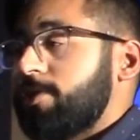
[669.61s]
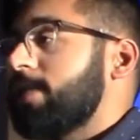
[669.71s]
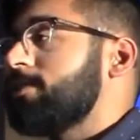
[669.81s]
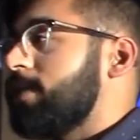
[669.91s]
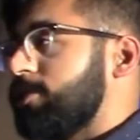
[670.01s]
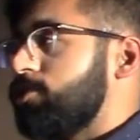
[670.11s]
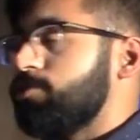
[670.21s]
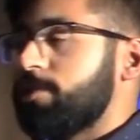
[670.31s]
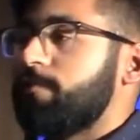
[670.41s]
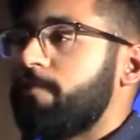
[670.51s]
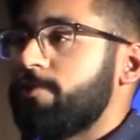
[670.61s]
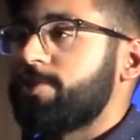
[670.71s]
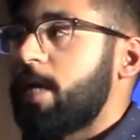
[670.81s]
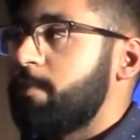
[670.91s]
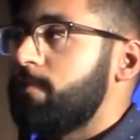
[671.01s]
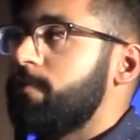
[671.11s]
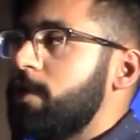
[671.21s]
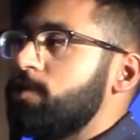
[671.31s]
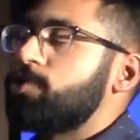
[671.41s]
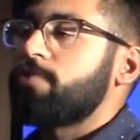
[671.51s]
So that's usually the first step of
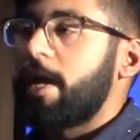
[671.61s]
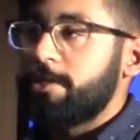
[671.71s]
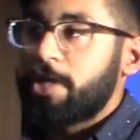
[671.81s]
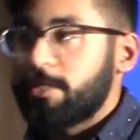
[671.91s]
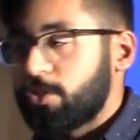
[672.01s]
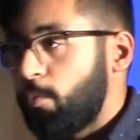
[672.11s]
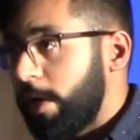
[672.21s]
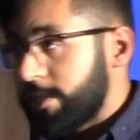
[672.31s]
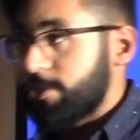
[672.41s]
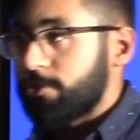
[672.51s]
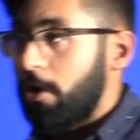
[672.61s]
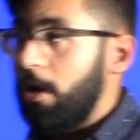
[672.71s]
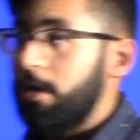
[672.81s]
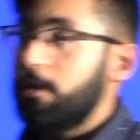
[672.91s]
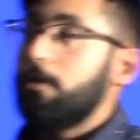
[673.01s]
strategizing when to start,